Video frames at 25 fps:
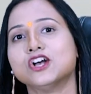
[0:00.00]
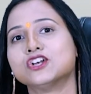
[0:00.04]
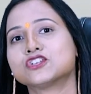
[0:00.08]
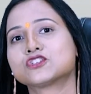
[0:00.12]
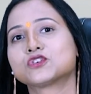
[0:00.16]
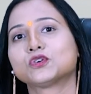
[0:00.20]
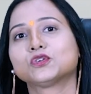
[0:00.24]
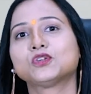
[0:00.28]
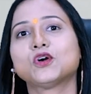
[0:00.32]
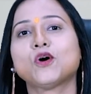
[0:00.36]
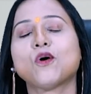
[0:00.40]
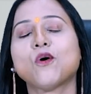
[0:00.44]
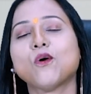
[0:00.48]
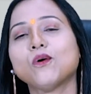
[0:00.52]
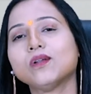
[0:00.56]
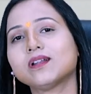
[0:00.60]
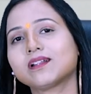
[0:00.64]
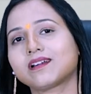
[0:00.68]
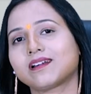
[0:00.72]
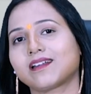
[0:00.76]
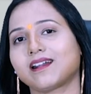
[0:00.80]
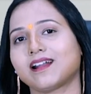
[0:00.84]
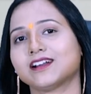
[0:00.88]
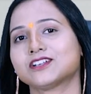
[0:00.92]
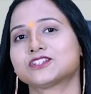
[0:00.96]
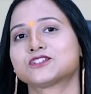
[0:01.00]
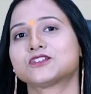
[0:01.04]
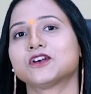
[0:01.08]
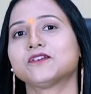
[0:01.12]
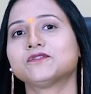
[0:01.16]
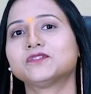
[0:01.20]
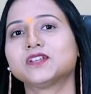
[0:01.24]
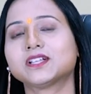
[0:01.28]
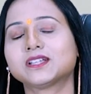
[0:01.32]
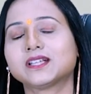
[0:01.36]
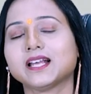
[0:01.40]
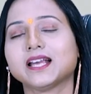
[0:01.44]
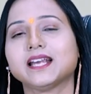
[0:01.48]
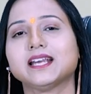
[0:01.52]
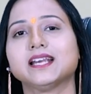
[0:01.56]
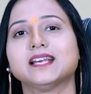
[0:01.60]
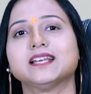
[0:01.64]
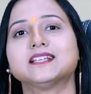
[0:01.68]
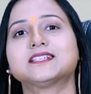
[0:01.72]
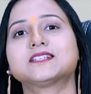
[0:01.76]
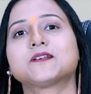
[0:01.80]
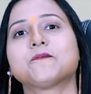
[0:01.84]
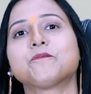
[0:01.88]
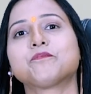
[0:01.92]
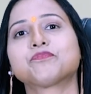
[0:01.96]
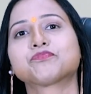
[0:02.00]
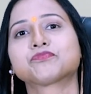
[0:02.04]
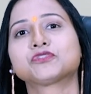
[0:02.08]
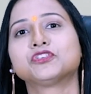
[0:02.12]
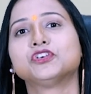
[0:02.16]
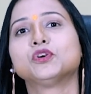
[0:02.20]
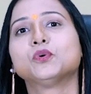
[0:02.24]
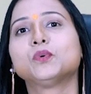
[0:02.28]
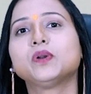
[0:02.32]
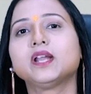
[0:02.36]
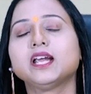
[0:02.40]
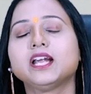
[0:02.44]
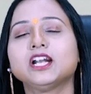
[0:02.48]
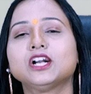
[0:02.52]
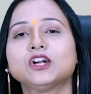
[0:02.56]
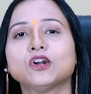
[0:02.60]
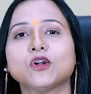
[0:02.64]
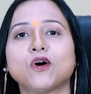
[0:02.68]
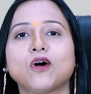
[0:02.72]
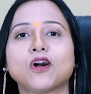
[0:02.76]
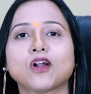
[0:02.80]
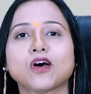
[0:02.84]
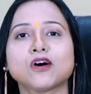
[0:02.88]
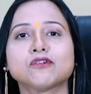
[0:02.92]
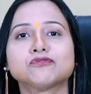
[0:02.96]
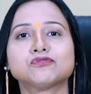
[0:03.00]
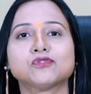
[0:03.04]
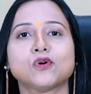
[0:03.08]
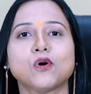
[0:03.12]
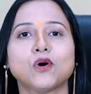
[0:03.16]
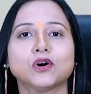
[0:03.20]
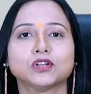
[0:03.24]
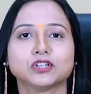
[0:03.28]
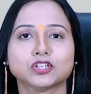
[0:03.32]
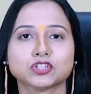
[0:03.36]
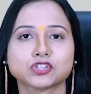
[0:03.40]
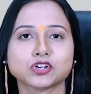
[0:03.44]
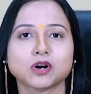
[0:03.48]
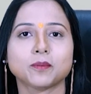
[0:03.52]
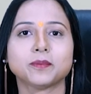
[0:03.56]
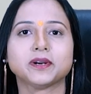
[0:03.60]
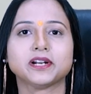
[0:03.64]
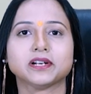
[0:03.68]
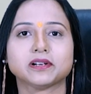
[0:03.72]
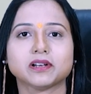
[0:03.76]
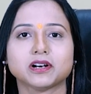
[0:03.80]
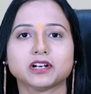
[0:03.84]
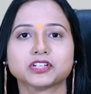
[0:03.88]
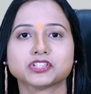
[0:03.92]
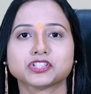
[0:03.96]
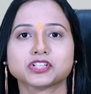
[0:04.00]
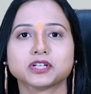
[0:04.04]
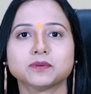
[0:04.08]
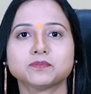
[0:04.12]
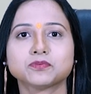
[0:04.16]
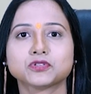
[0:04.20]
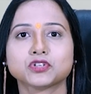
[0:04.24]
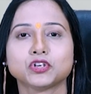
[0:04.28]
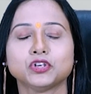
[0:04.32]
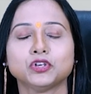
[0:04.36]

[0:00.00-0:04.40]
So the whole crux of the thing is, you need a lot of on-the-job internships.